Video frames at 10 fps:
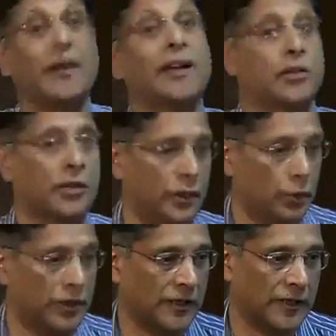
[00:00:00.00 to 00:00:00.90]
to industrial
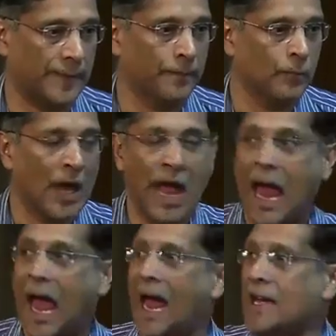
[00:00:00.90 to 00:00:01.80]
uses.
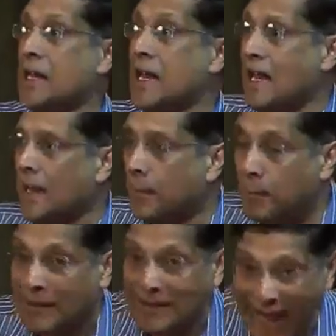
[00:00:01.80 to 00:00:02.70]
And
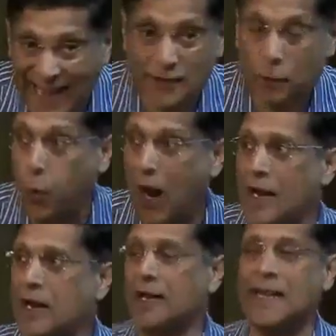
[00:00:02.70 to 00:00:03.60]
but that's
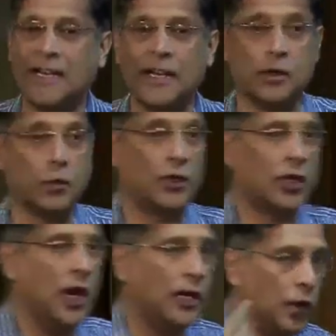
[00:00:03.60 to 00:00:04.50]
one leakage
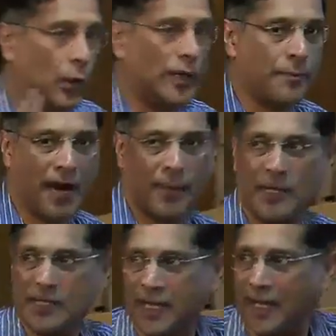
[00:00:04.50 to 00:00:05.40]
which, you know, when the prime
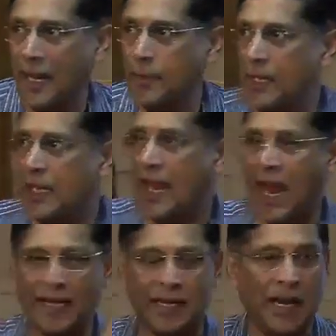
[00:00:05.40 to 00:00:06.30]
minister came in, he
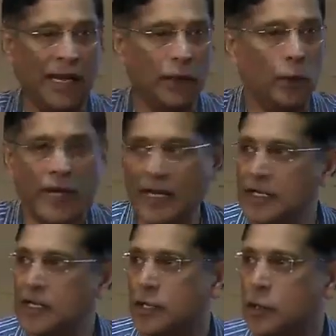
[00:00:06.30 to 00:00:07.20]
had, you know,
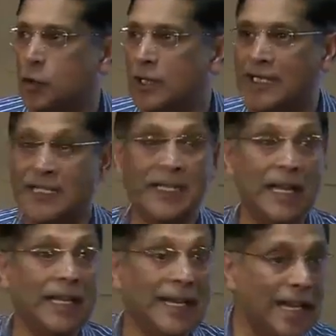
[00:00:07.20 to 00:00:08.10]
he instituted this
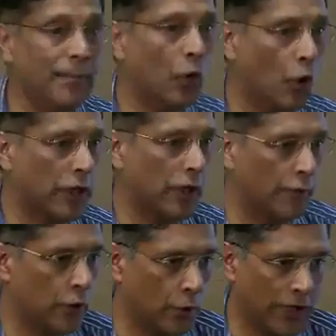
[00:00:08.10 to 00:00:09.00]
neem coating
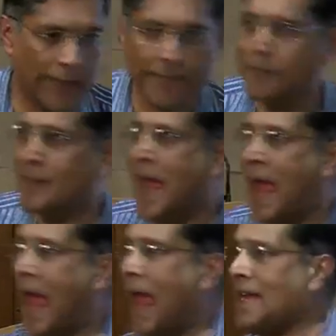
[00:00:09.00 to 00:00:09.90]
of urea.
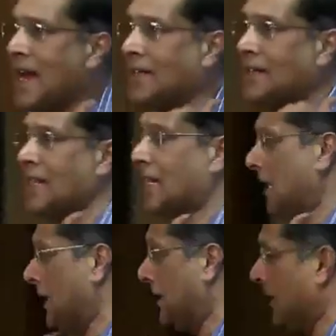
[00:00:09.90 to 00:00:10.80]
And I
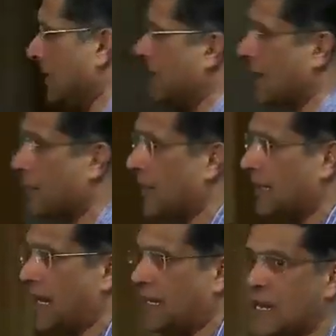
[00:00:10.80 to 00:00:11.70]
think uh, this is
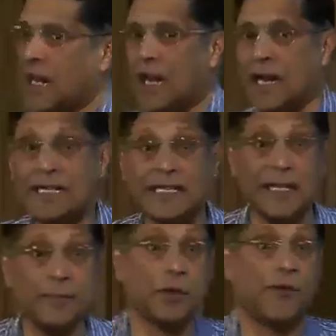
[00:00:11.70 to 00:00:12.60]
something that uh,
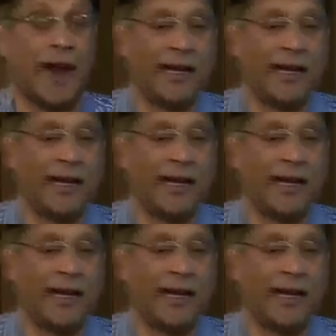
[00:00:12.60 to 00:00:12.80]
seems to